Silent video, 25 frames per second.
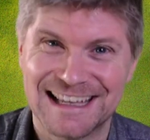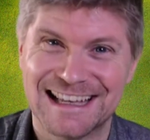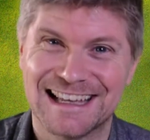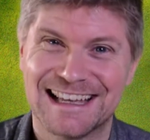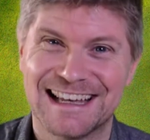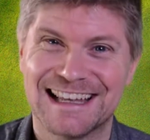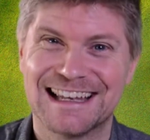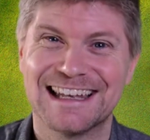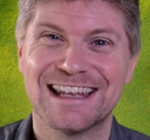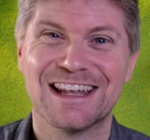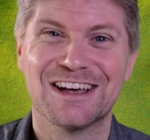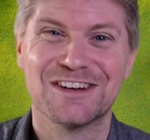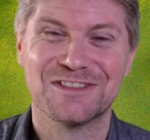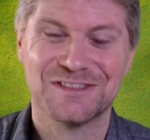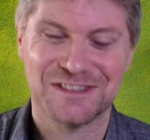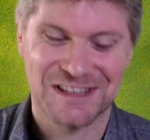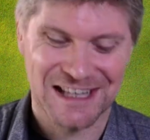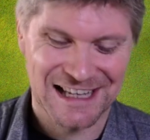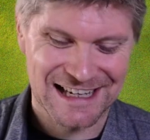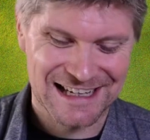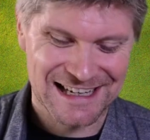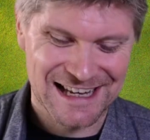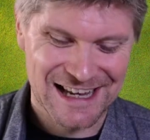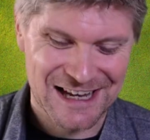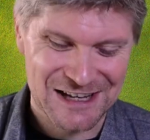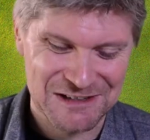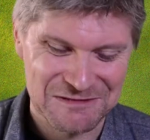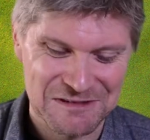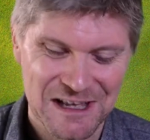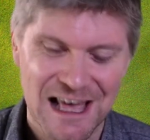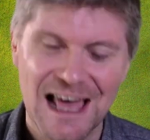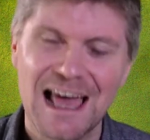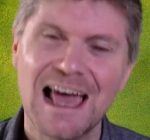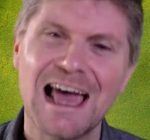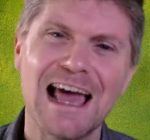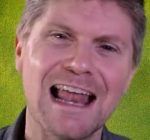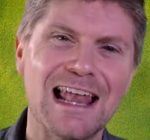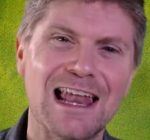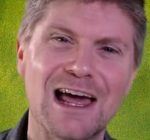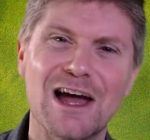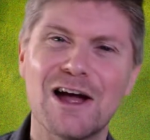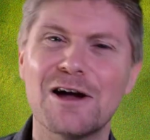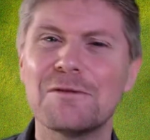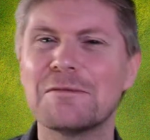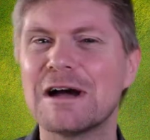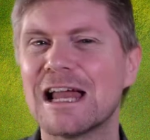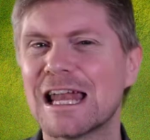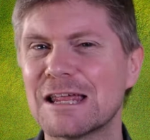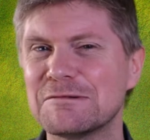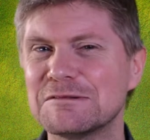I love that name. Hello,
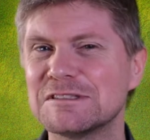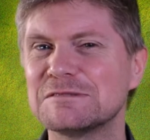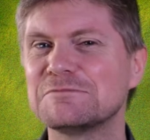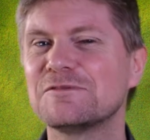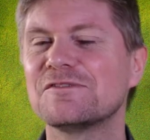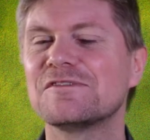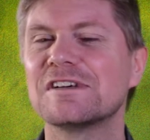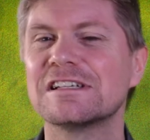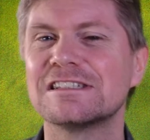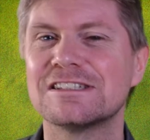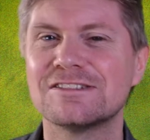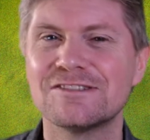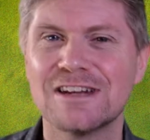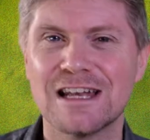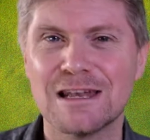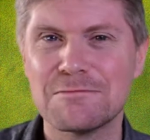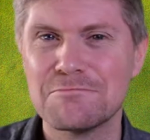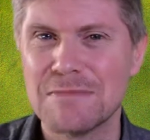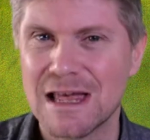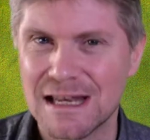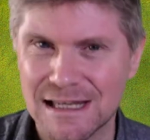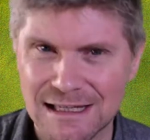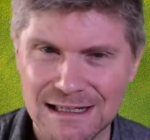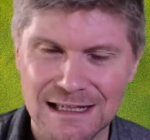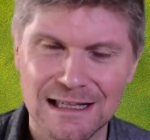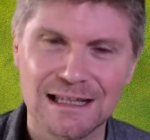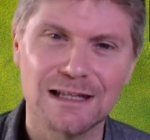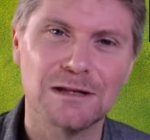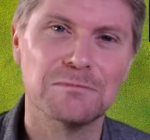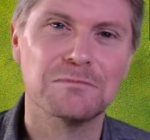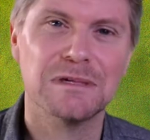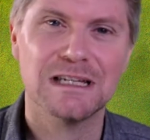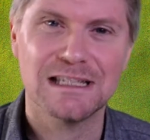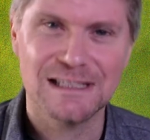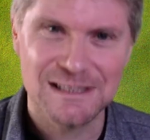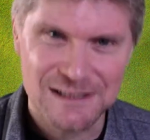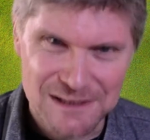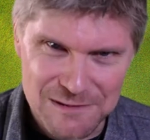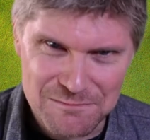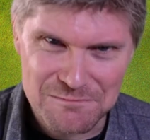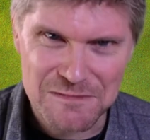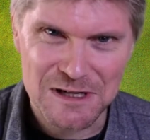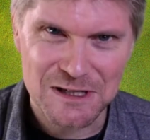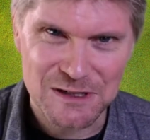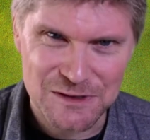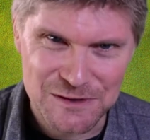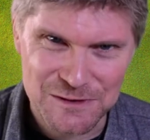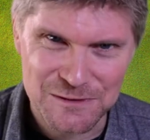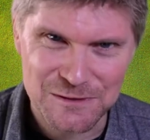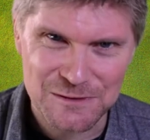my name is Professor Elemental. Pleased to
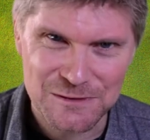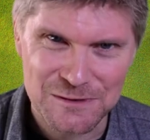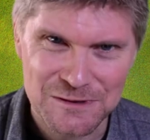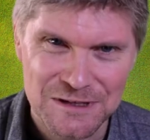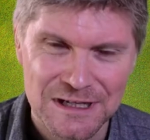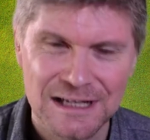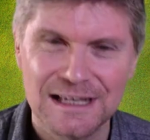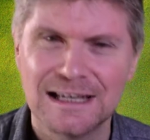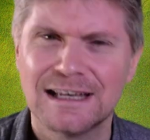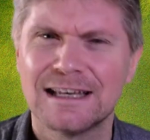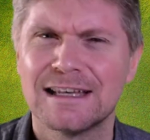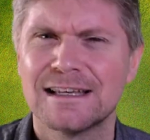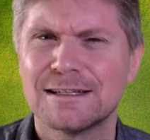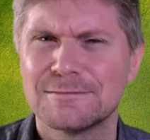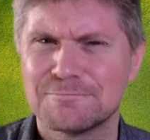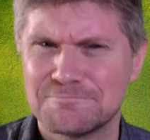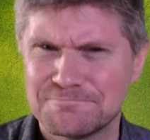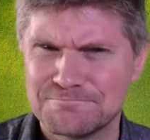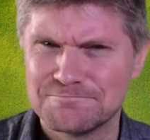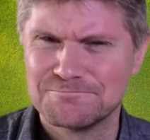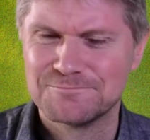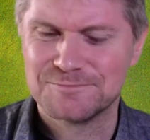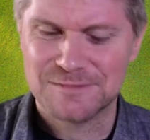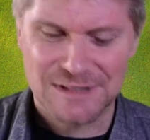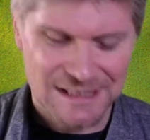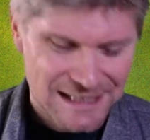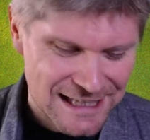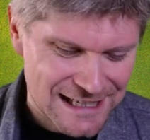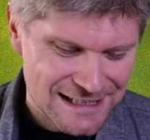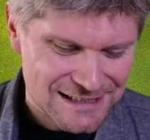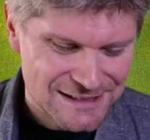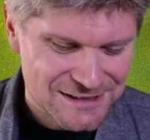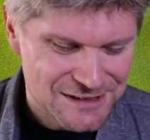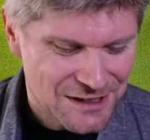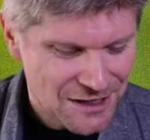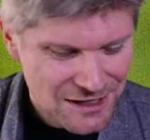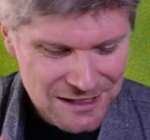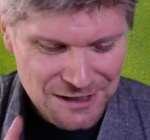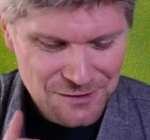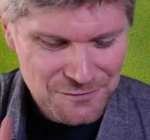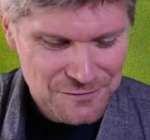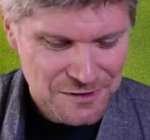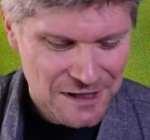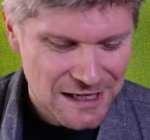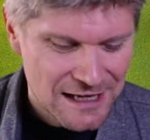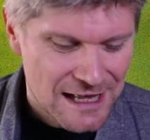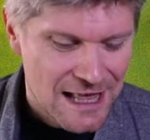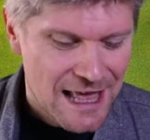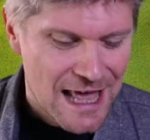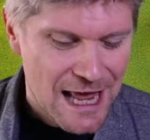meet you. I love
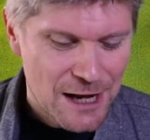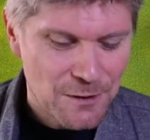that.